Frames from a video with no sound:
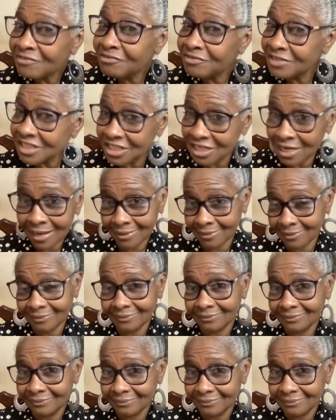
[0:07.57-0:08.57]
vision
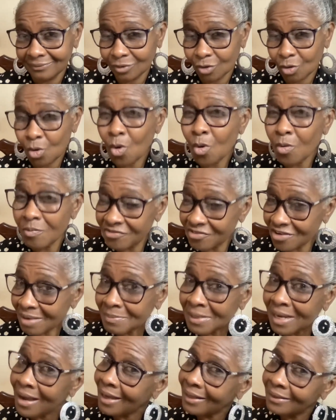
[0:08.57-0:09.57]
come
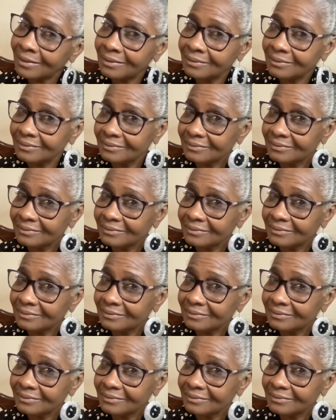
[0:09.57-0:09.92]
from God.